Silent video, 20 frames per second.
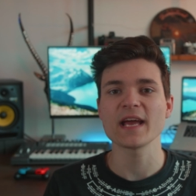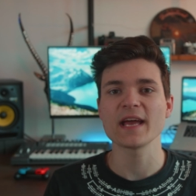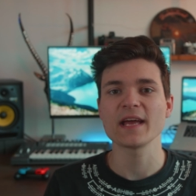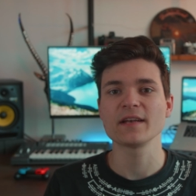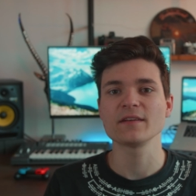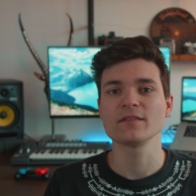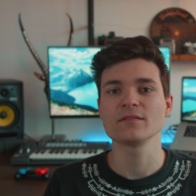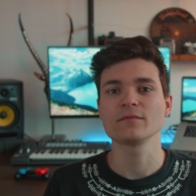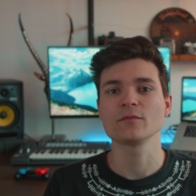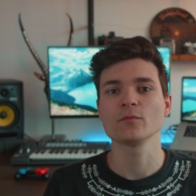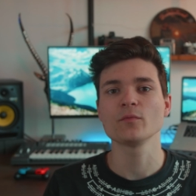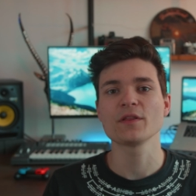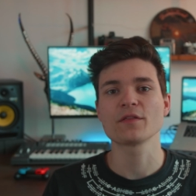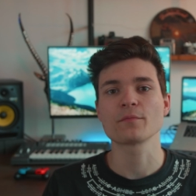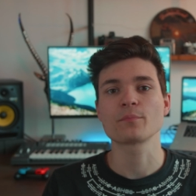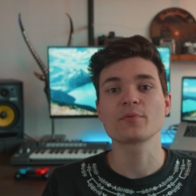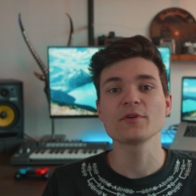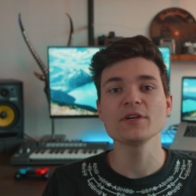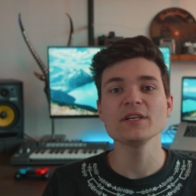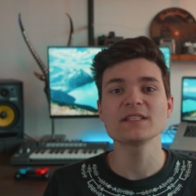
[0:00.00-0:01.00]
and with
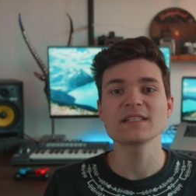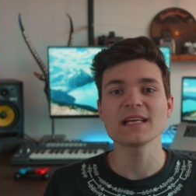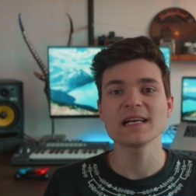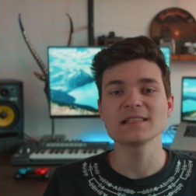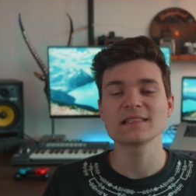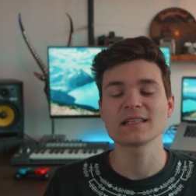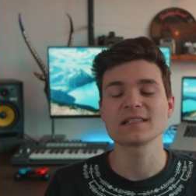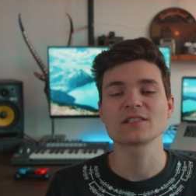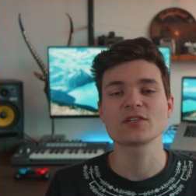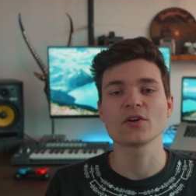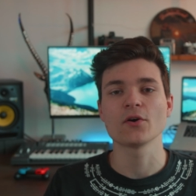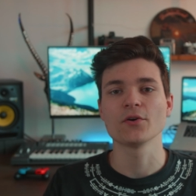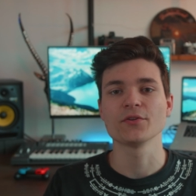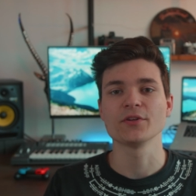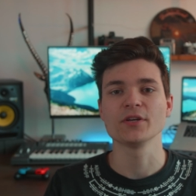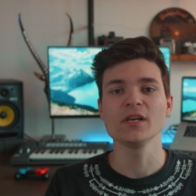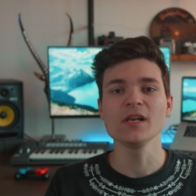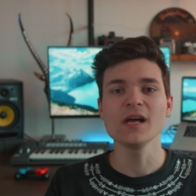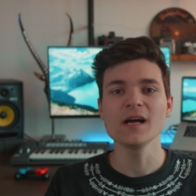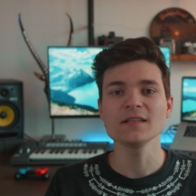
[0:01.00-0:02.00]
a preset that's called
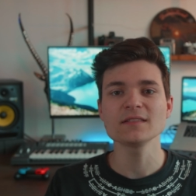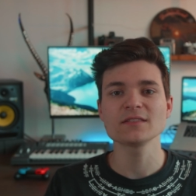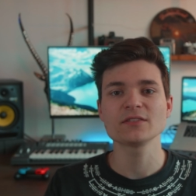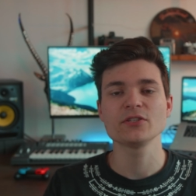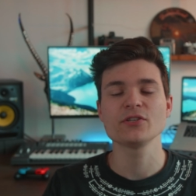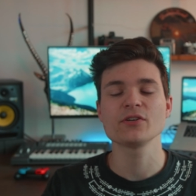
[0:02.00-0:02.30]
a LUT,